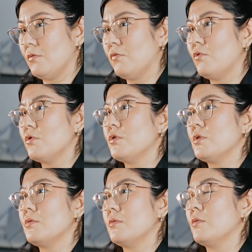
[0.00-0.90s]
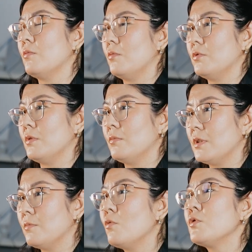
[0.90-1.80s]
Of course,
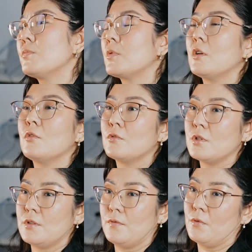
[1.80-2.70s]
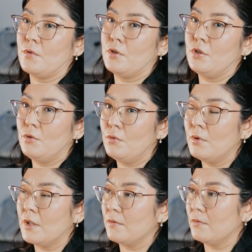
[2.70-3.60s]
the most priority for you
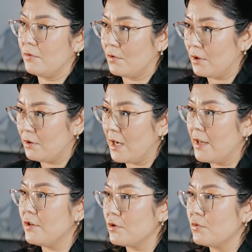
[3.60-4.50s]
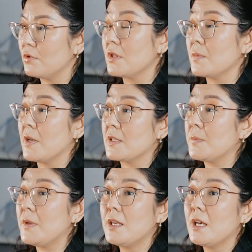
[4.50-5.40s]
and for the other students
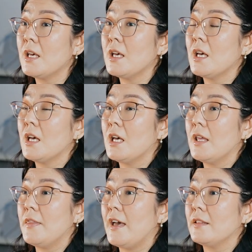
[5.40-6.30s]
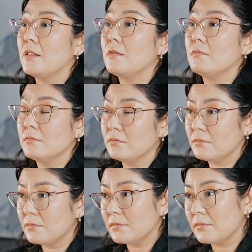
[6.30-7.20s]
must be that
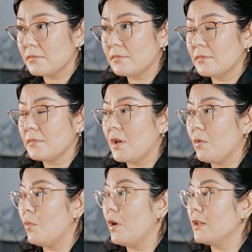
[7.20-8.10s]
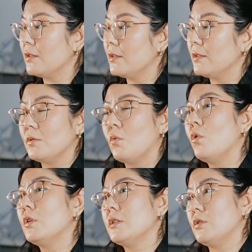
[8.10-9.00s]
what the
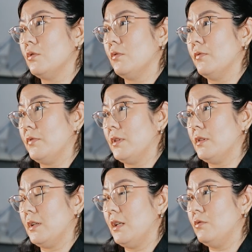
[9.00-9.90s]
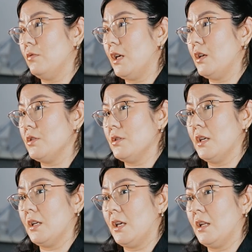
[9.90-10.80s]
quality of the education
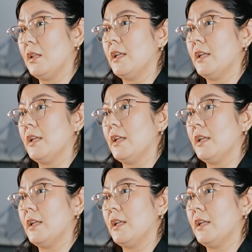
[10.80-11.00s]
they are getting.